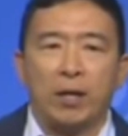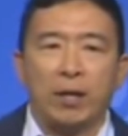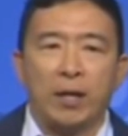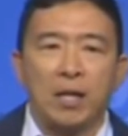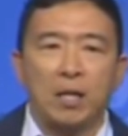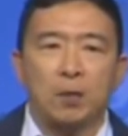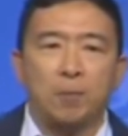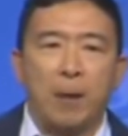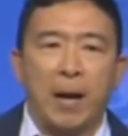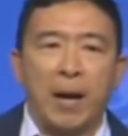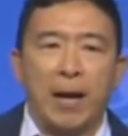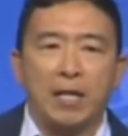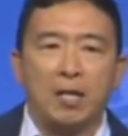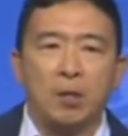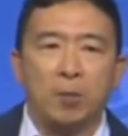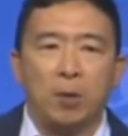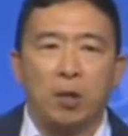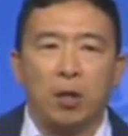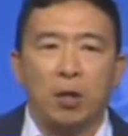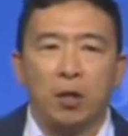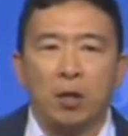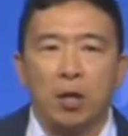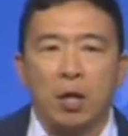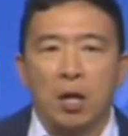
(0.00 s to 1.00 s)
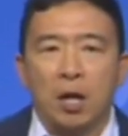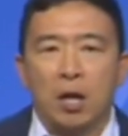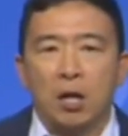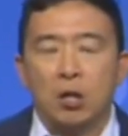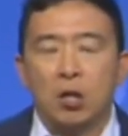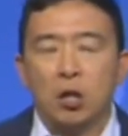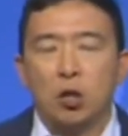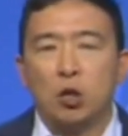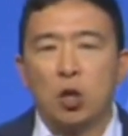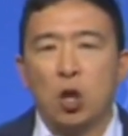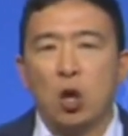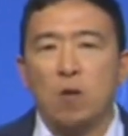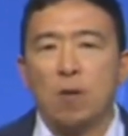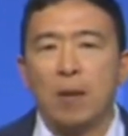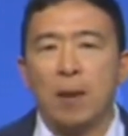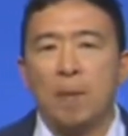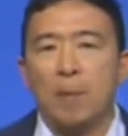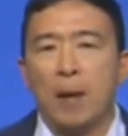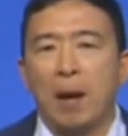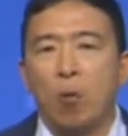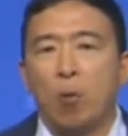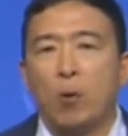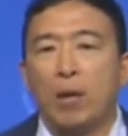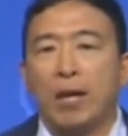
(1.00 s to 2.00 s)
as quickly as possible, to show
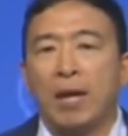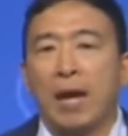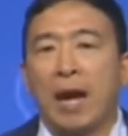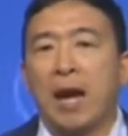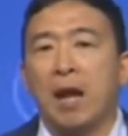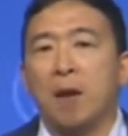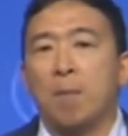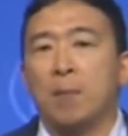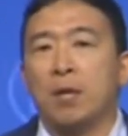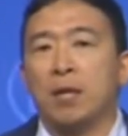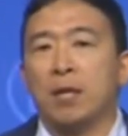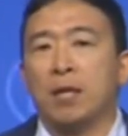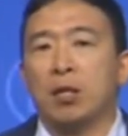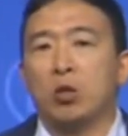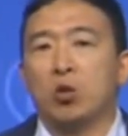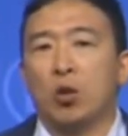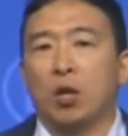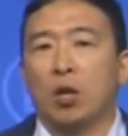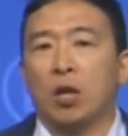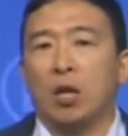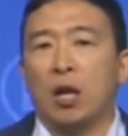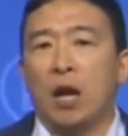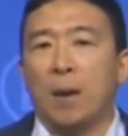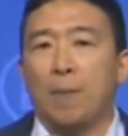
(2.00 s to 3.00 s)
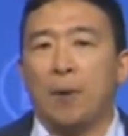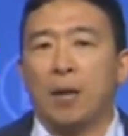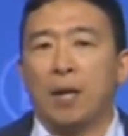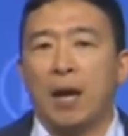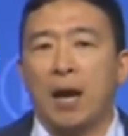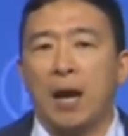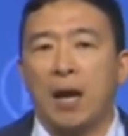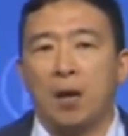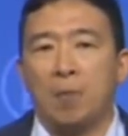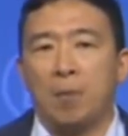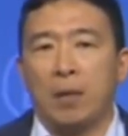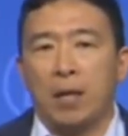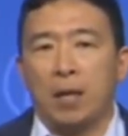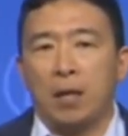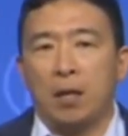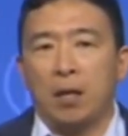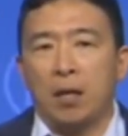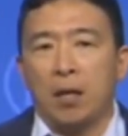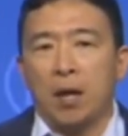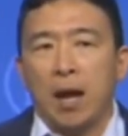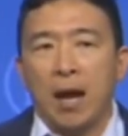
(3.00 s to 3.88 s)
them that we can build a trickle-up economy